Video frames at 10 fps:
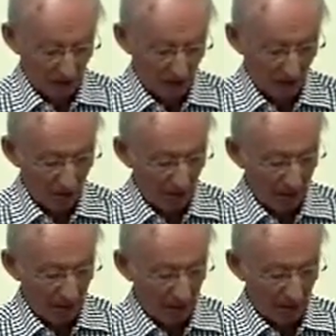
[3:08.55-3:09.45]
describe the
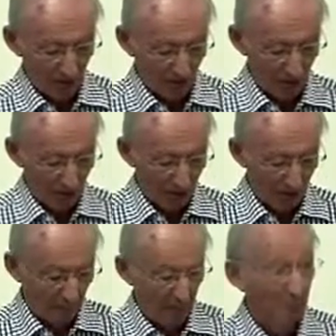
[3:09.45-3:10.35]
nature of
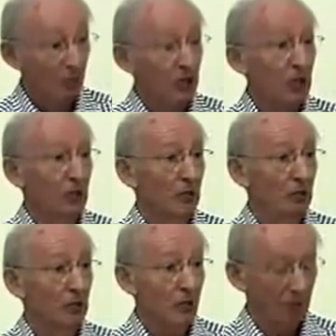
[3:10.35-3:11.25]
God, but must use
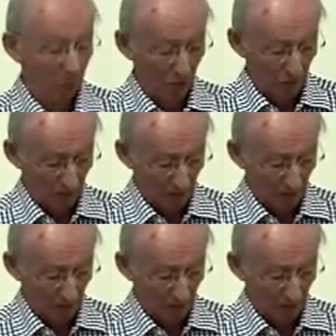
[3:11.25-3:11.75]
metaphor.